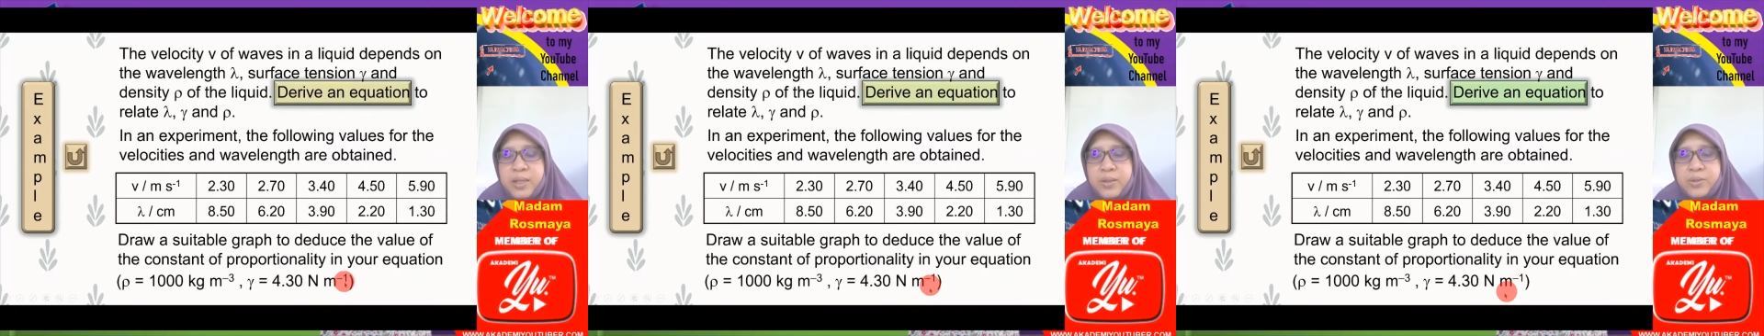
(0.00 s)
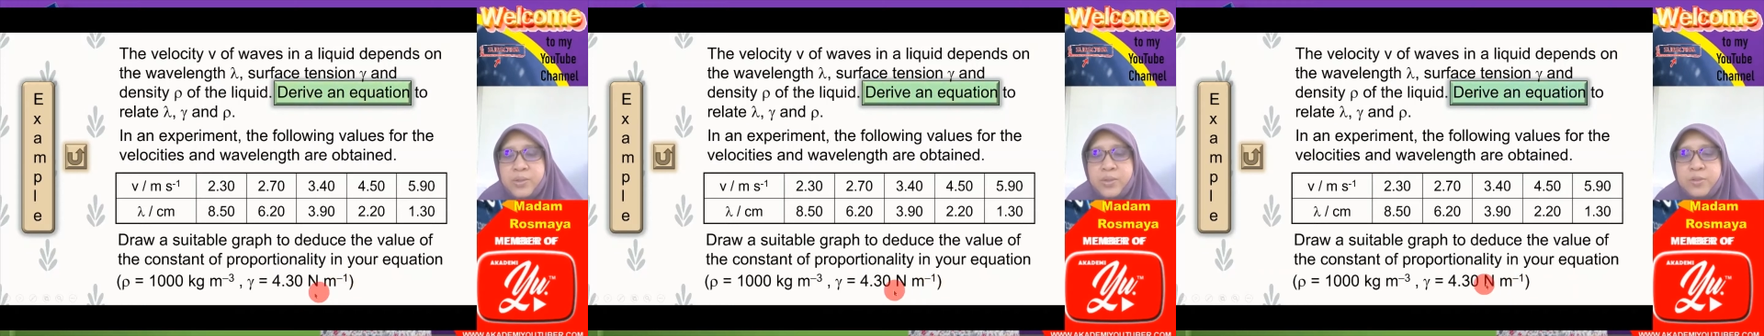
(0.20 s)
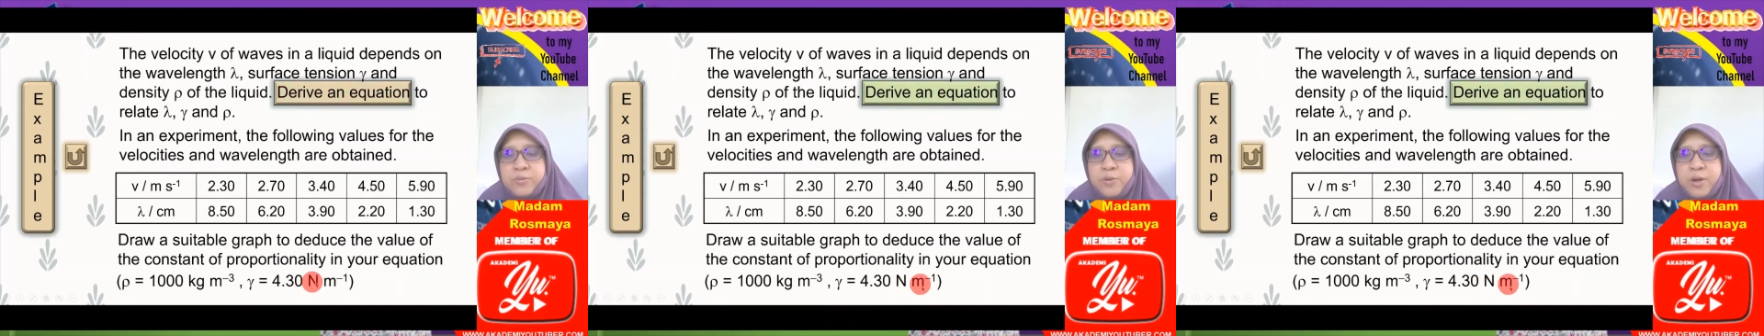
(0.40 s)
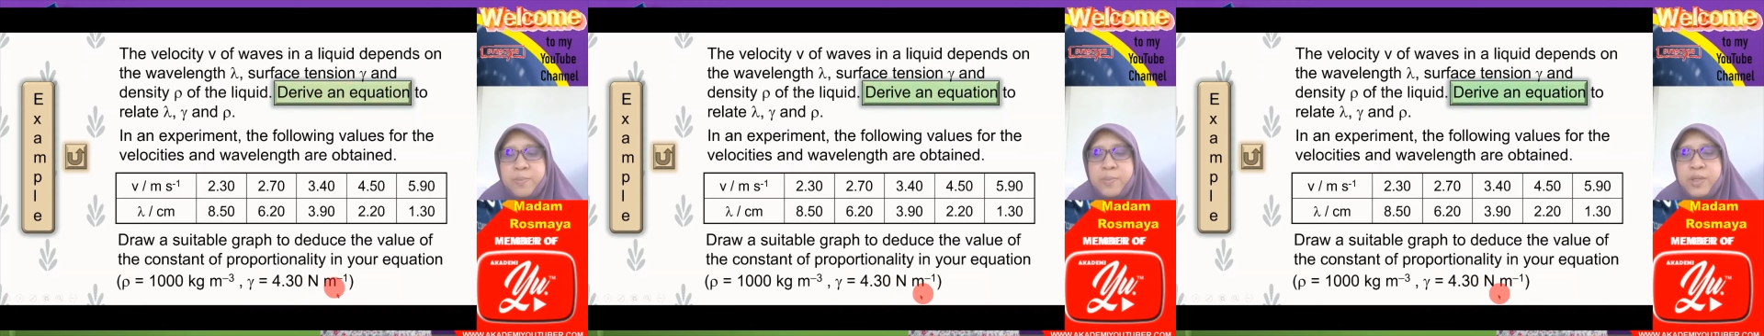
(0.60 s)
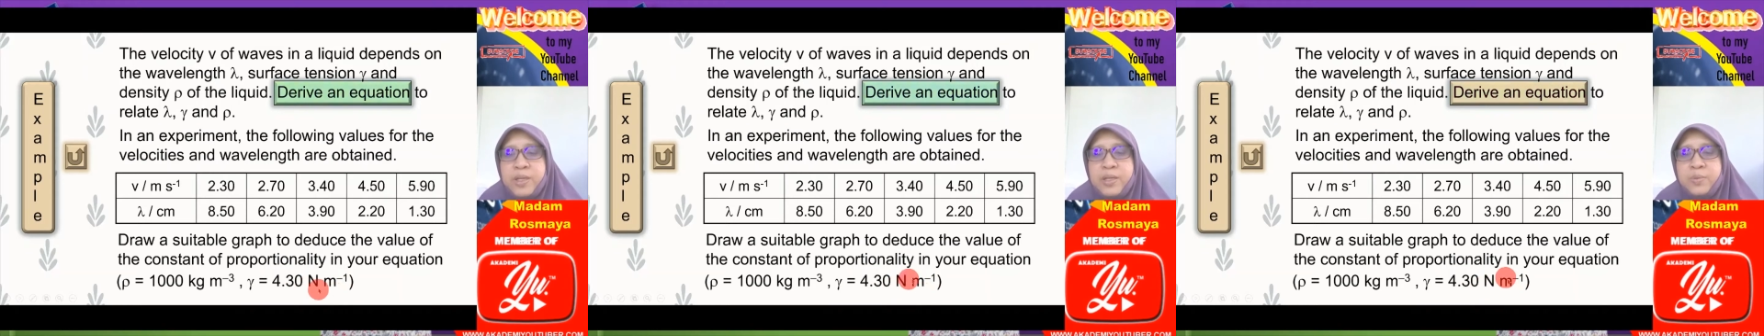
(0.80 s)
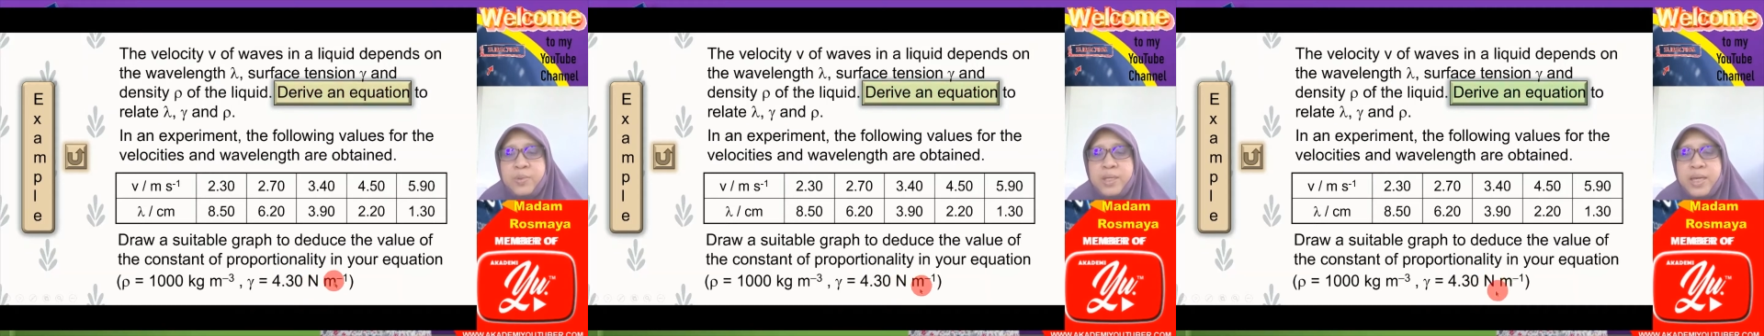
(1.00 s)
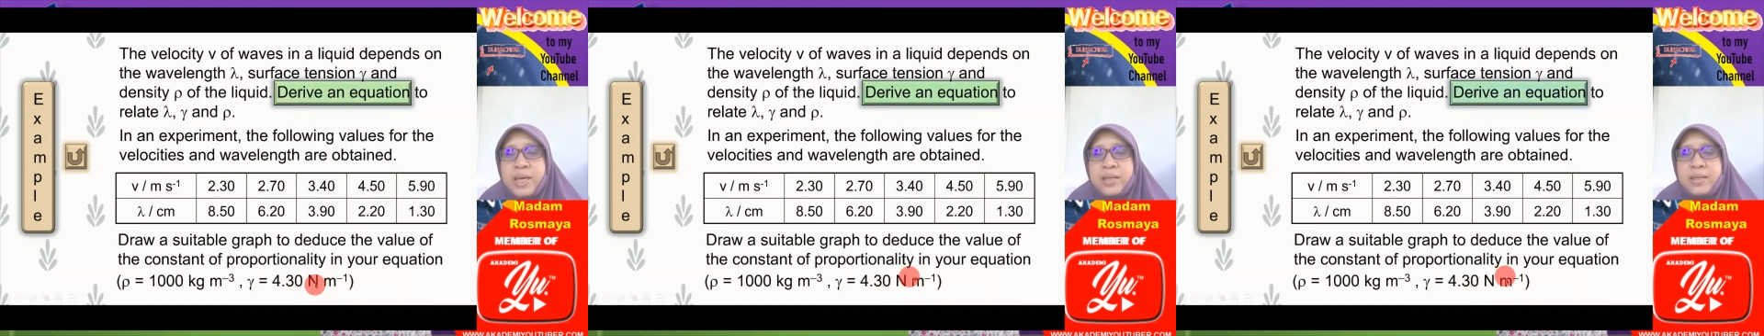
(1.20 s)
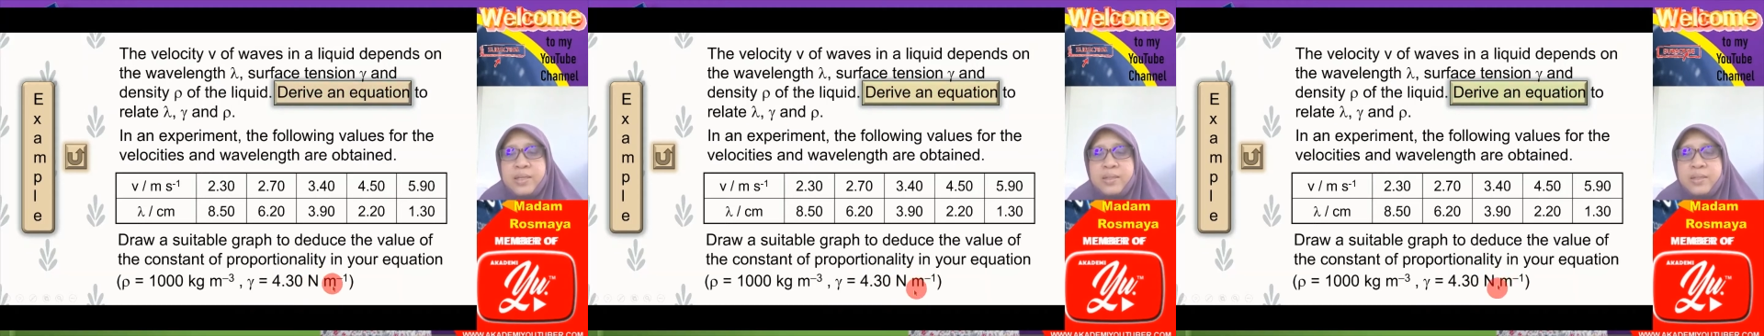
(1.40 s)
So from here we
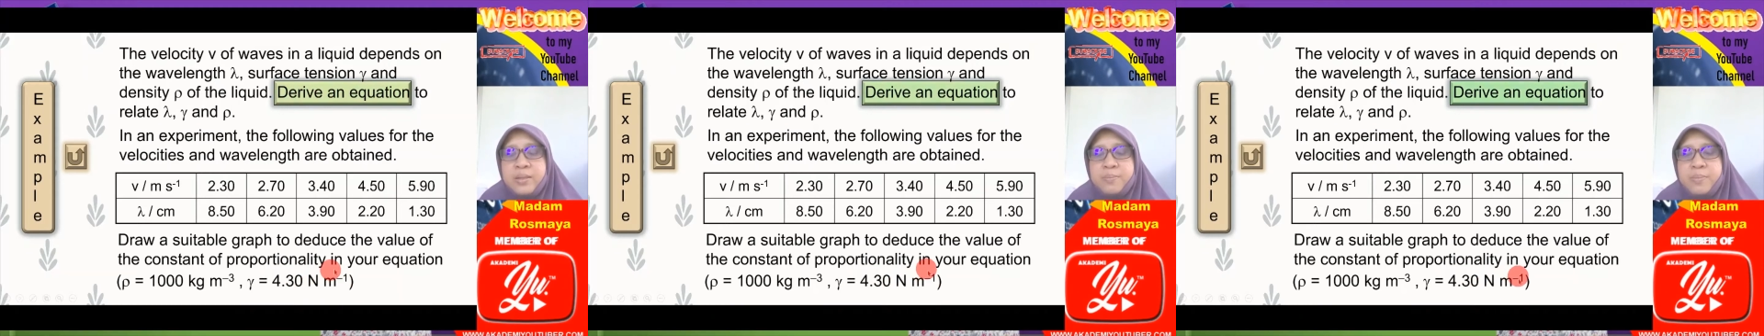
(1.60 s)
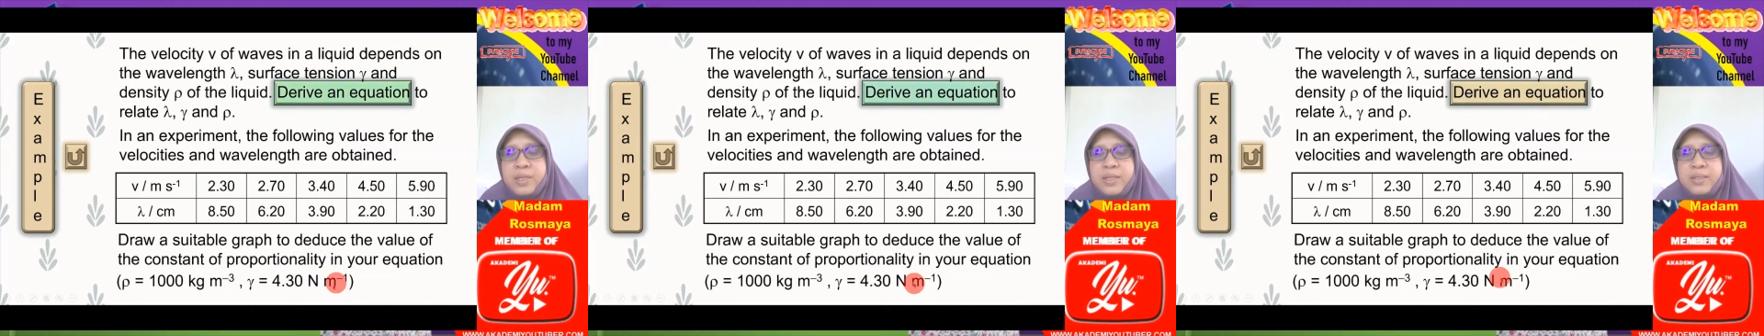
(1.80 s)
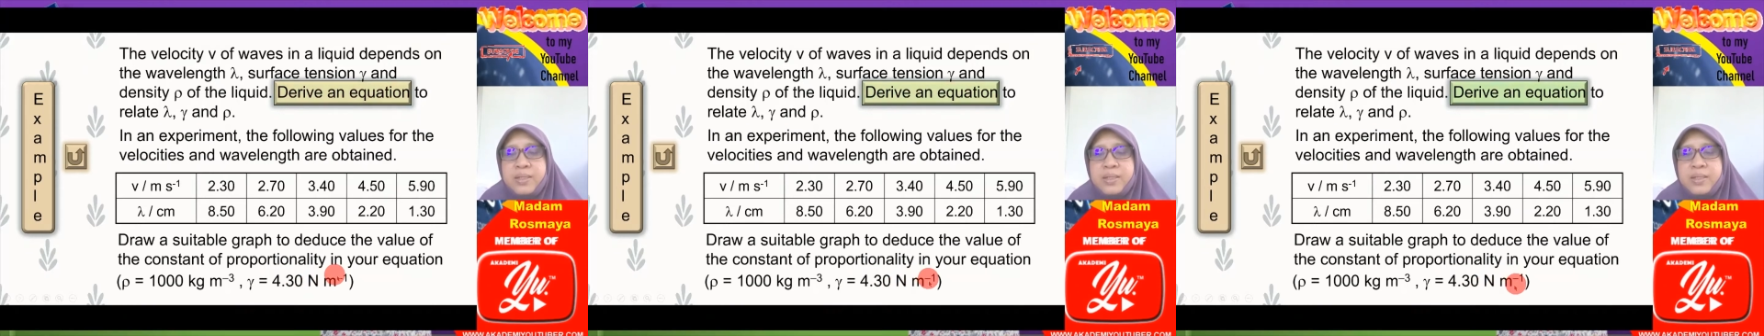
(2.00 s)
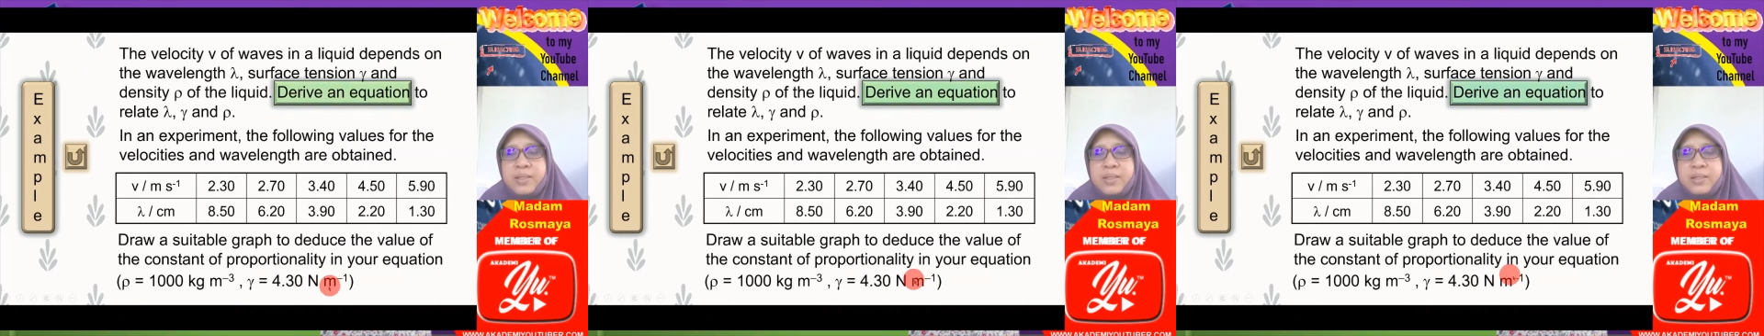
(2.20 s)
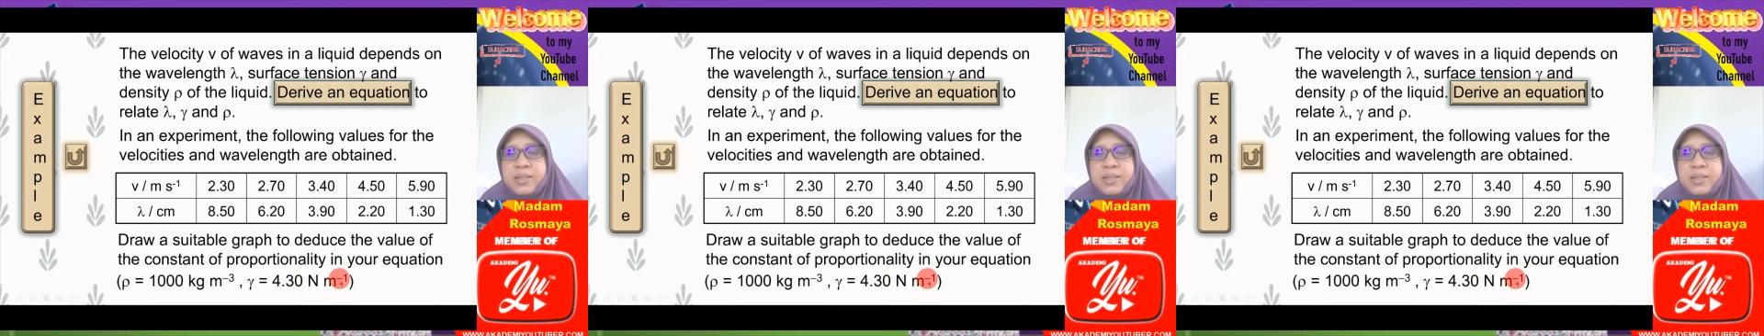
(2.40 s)
can determine the